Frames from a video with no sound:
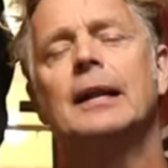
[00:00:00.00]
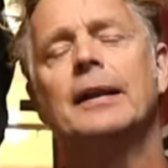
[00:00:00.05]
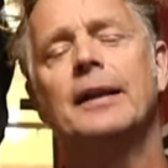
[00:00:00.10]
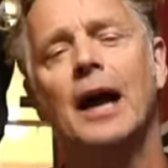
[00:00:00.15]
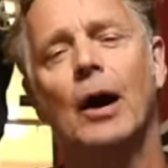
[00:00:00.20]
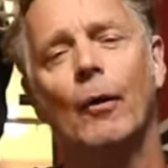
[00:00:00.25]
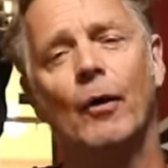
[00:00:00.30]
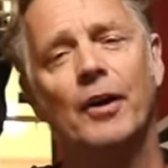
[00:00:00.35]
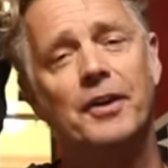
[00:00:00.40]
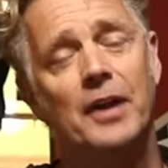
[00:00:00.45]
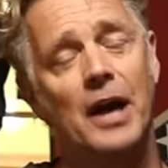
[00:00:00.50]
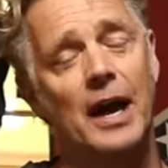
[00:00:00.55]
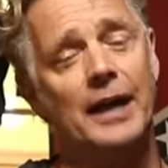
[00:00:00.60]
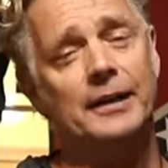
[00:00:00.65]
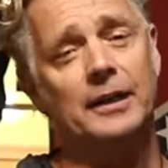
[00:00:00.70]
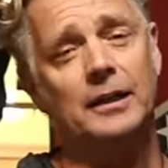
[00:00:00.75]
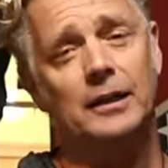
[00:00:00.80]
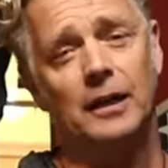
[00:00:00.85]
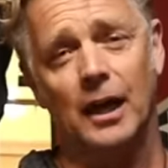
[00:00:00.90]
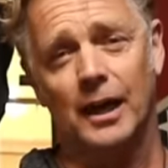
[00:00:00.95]
Now, a 9
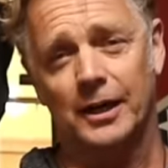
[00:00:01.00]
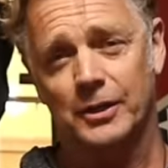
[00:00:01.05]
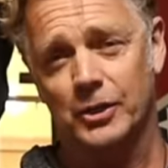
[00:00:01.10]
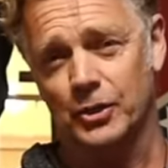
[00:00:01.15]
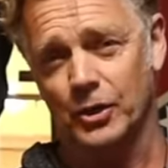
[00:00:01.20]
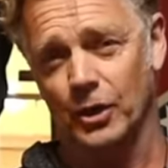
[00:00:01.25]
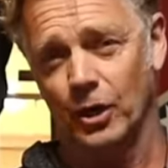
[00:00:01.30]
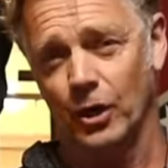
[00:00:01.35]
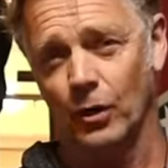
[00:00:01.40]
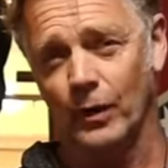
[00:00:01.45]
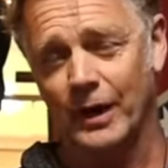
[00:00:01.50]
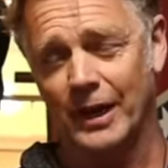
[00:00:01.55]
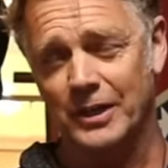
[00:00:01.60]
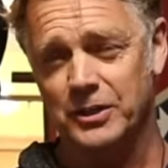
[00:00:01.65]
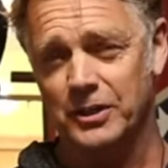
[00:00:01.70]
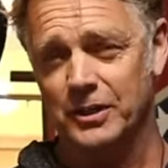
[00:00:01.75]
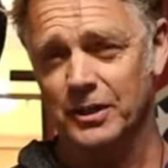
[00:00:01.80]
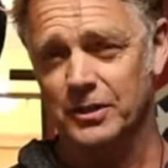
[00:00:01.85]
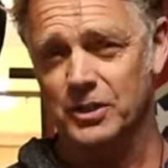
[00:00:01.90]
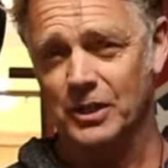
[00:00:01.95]
o'clock show
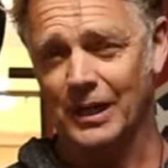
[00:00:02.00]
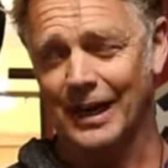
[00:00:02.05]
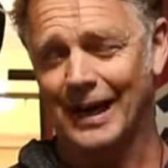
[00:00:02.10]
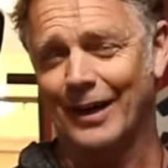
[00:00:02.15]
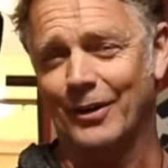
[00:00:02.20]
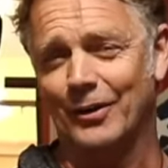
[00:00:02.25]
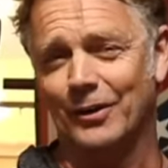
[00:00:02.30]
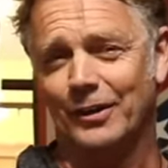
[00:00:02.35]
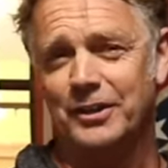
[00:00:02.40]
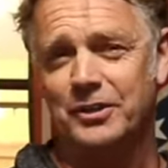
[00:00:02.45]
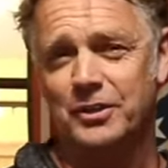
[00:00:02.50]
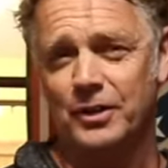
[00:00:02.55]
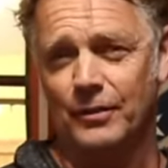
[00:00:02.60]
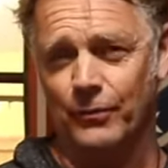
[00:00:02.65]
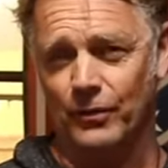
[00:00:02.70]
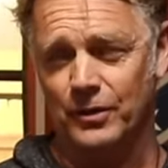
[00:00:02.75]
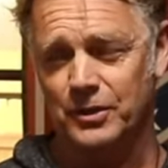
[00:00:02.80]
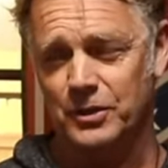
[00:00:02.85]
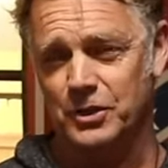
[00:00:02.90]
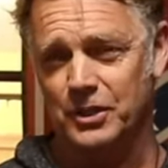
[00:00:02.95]
has an entirely
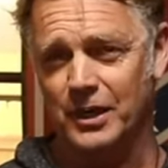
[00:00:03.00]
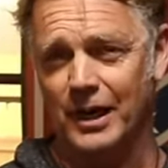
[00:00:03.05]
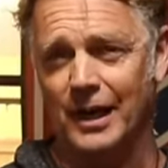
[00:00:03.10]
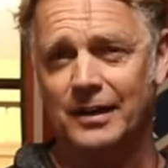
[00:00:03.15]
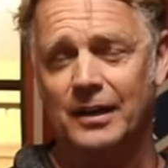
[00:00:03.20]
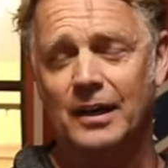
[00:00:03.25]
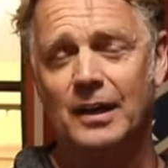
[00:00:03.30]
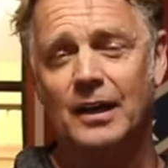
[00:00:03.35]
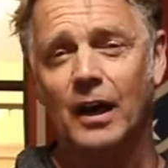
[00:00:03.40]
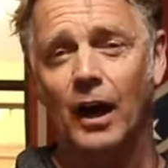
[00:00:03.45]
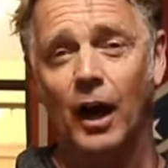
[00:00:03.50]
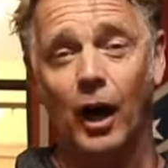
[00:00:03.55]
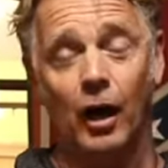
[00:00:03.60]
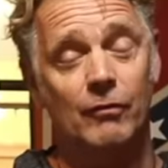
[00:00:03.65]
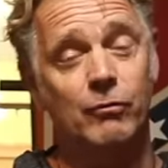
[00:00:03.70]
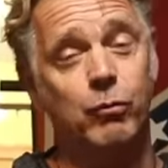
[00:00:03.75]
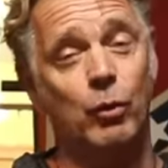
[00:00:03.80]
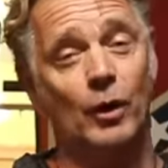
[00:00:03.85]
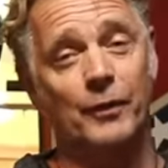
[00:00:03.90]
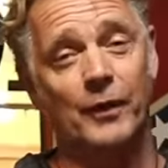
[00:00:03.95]
different set
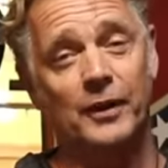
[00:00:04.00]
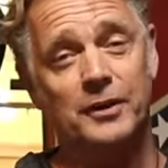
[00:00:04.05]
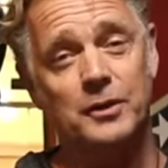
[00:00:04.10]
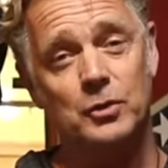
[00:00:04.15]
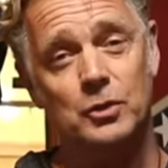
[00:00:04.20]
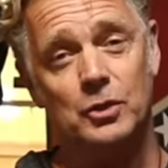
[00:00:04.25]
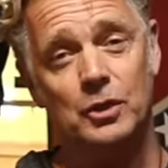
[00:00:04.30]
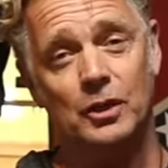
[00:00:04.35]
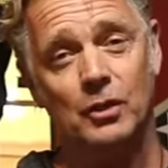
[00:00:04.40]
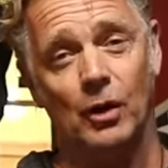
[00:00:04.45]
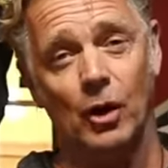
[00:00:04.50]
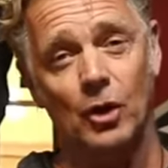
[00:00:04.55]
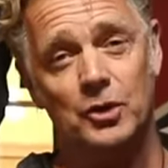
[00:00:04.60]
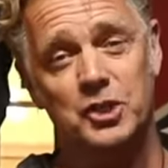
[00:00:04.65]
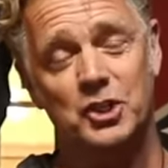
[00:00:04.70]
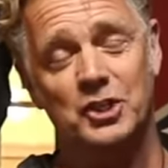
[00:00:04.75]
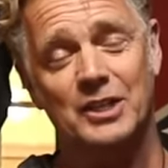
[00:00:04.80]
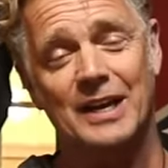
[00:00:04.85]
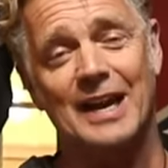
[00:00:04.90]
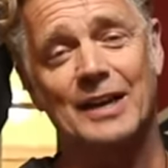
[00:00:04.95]
of what they used to call
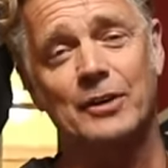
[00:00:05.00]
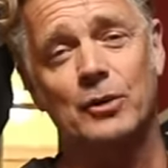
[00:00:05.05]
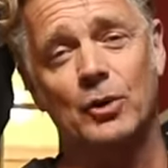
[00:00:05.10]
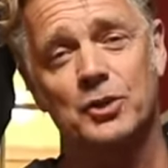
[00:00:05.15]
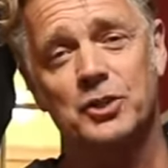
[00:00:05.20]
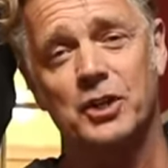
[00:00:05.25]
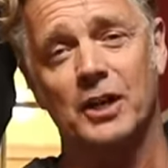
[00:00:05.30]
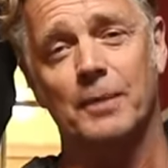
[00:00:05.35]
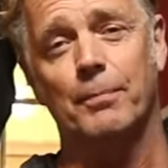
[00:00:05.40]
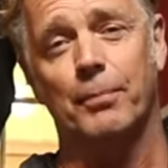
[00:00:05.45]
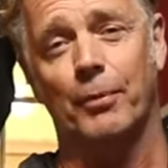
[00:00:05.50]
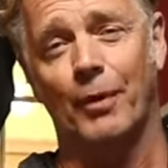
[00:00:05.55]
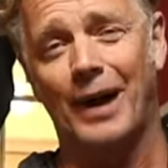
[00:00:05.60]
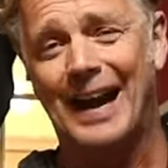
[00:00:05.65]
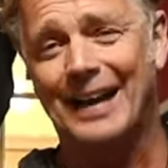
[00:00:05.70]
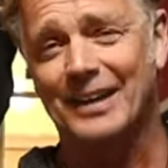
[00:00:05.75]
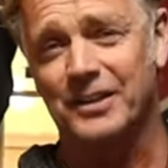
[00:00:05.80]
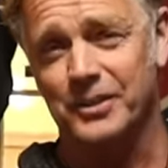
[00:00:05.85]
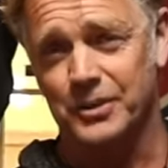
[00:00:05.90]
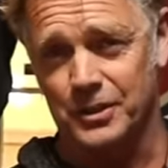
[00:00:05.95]
standards and
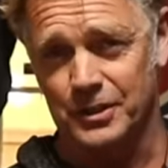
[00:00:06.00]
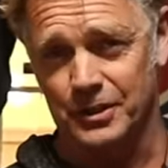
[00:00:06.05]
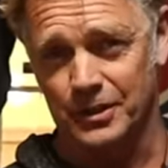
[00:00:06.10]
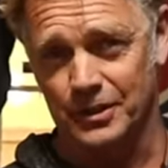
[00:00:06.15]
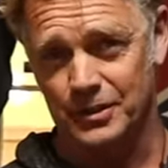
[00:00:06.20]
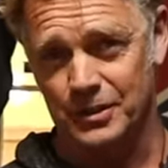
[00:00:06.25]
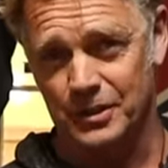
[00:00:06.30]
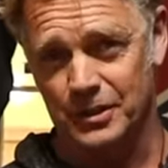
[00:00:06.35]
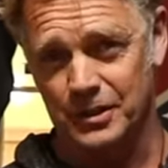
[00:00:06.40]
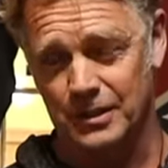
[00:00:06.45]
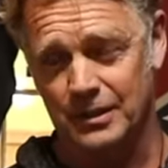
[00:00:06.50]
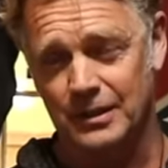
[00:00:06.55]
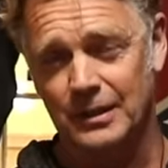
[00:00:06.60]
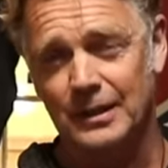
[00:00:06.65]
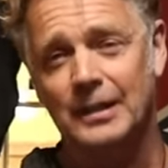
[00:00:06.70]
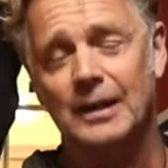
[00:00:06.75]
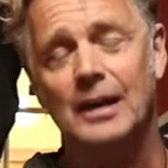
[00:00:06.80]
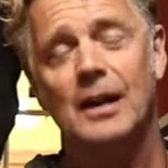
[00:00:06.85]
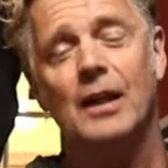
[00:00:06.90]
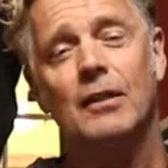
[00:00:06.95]
practices
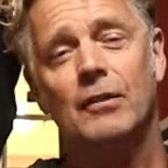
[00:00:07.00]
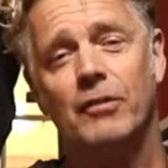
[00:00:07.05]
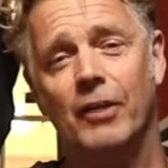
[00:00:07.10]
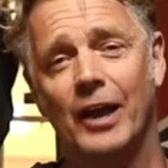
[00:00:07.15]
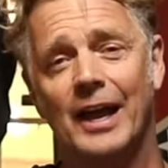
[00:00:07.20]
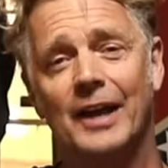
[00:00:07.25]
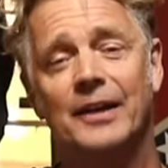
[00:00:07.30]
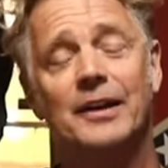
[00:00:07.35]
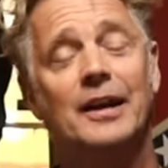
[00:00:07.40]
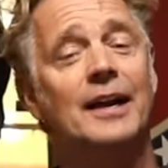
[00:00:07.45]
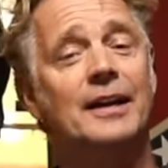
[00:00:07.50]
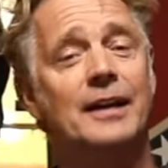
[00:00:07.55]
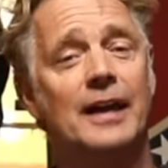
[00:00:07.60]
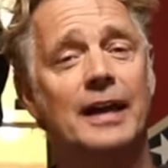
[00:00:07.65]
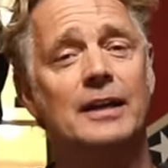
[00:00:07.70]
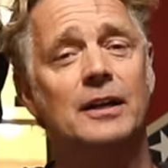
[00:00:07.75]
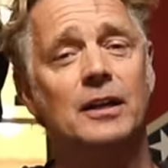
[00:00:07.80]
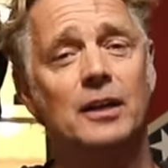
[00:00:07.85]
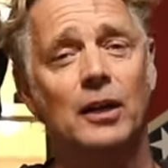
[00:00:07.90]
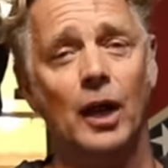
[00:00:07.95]
than an
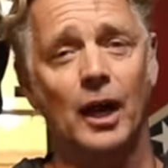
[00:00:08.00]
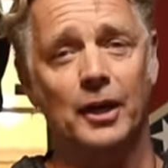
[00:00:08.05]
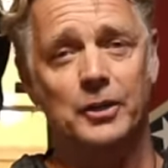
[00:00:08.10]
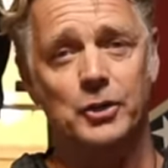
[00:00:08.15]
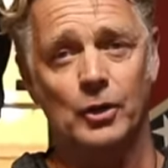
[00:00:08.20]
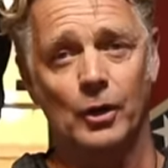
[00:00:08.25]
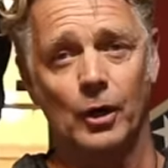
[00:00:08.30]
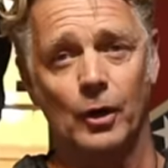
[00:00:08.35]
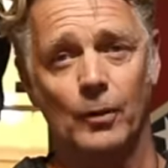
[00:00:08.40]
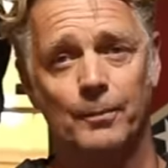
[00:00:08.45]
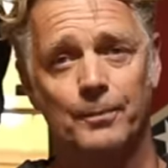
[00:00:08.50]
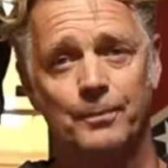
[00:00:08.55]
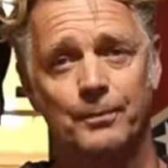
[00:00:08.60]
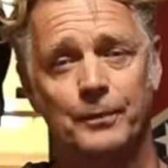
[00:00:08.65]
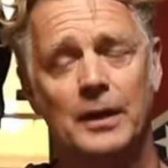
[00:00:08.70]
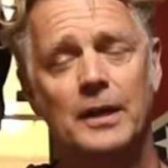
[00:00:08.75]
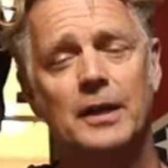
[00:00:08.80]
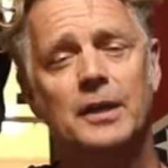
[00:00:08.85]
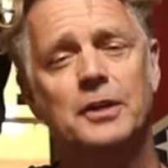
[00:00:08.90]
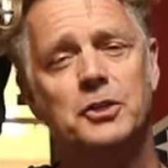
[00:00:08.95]
8 o'clock show.
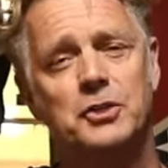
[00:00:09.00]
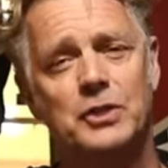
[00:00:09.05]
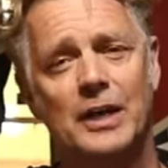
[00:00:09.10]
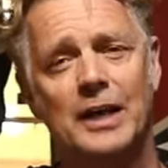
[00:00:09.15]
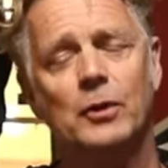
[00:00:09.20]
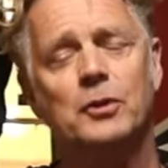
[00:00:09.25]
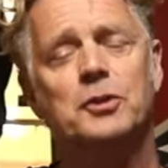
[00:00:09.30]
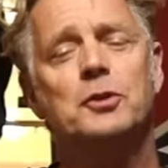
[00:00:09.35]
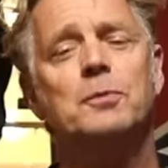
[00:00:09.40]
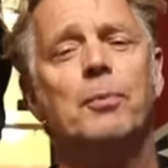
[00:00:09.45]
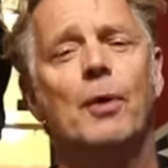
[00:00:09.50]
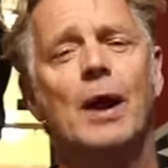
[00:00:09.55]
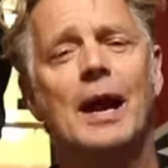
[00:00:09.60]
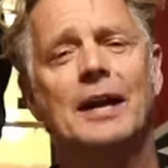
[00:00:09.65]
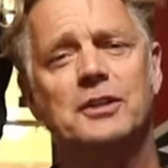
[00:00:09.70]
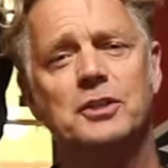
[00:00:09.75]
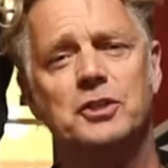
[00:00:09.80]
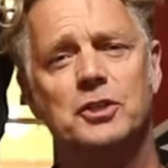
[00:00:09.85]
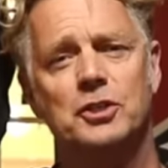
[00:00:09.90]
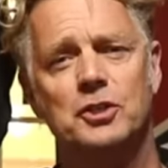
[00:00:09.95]
standards and
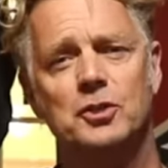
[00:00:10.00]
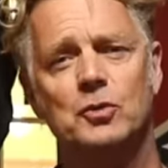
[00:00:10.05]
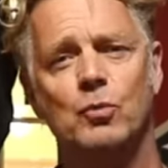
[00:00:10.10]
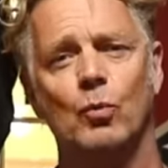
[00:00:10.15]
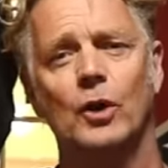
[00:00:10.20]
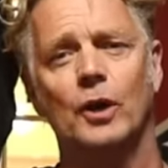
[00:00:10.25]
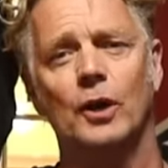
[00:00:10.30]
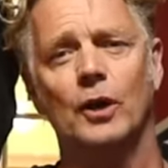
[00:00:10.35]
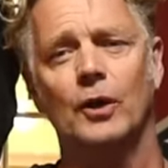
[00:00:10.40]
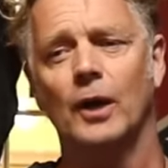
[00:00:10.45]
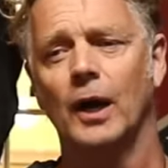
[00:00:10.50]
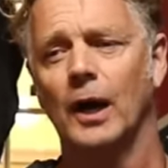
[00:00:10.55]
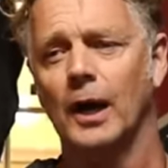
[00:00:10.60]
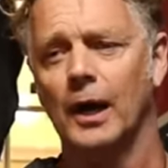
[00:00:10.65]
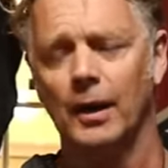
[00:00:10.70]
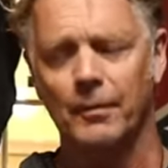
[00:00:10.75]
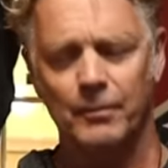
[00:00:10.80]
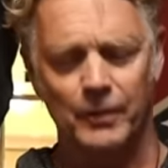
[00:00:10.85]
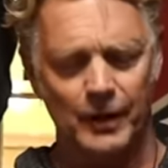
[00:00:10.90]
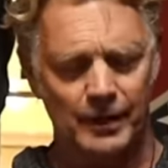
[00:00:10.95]
practices
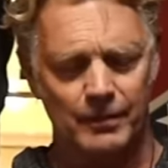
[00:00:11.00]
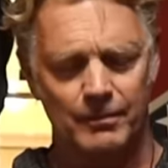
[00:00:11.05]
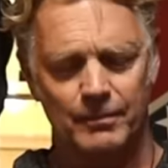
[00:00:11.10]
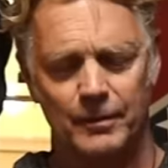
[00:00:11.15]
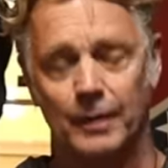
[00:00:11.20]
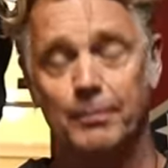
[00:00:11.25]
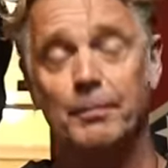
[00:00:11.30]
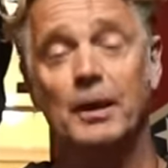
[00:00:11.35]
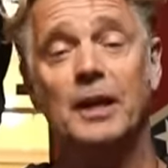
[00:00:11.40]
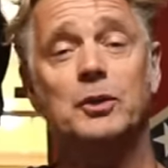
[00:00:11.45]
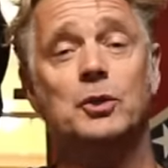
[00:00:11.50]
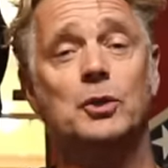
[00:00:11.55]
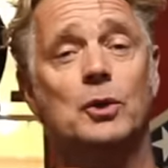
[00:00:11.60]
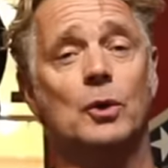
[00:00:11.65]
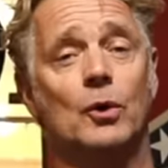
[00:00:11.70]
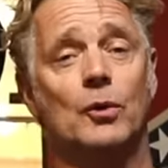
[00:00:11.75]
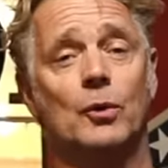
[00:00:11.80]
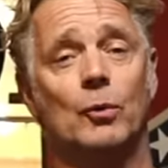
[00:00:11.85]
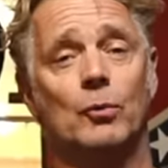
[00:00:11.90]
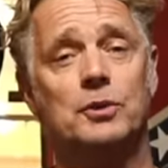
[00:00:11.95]
where they made
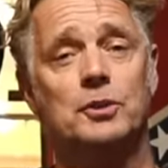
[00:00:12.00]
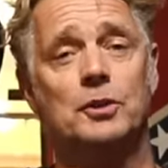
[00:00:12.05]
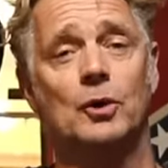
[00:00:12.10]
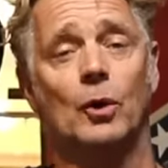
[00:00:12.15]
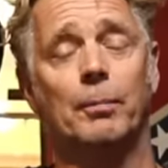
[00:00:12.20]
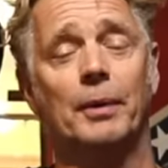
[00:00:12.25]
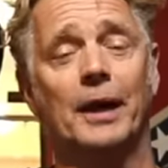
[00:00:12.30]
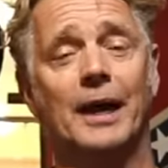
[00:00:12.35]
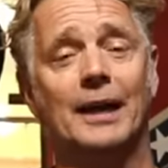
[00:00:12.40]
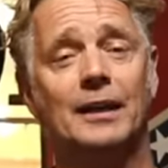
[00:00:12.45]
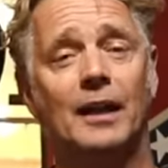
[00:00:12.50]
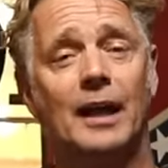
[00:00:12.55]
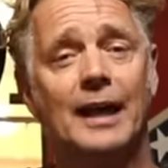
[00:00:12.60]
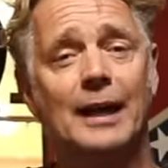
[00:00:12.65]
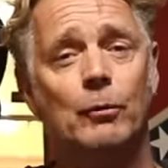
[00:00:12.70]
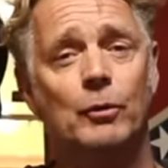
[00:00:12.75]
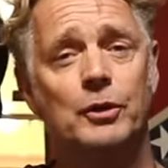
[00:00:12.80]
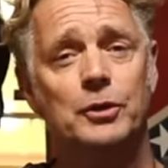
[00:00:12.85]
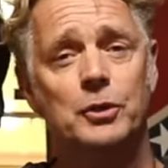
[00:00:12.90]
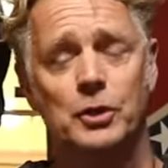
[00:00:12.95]
sure there was no bad
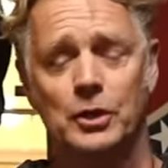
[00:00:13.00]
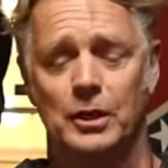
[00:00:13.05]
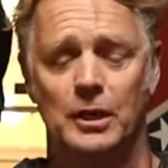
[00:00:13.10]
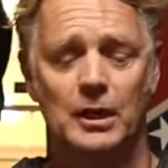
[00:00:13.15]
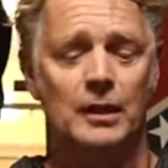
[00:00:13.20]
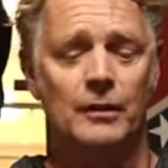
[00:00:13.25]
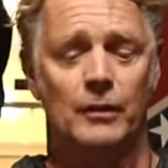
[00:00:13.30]
language.